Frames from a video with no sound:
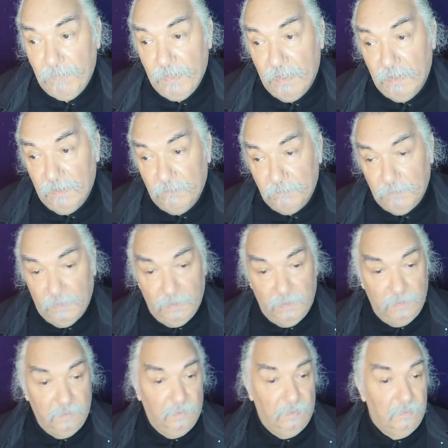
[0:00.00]
uh,
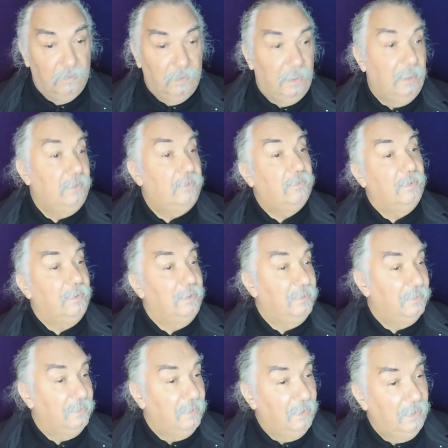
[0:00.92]
by uh, hatred,
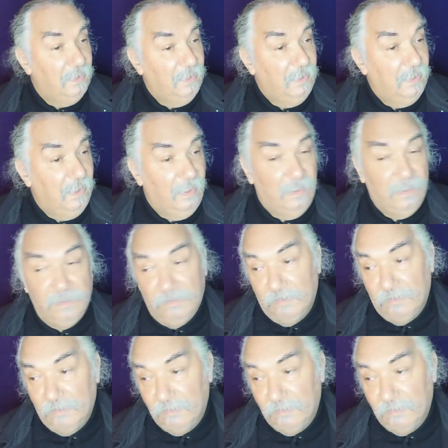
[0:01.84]
anger,